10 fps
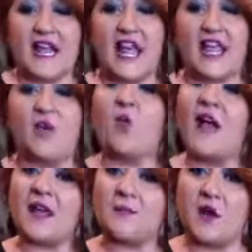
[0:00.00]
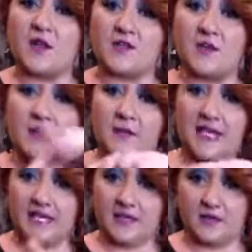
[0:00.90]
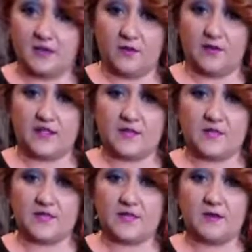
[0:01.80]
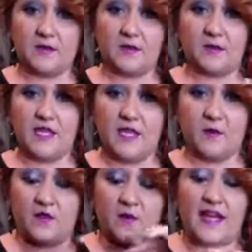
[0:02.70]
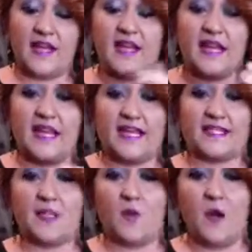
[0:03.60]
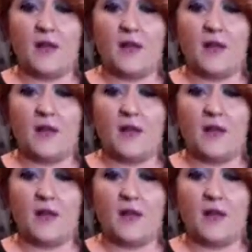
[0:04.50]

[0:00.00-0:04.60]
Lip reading: a white box with a pink, where this one's pink with white. It's in a white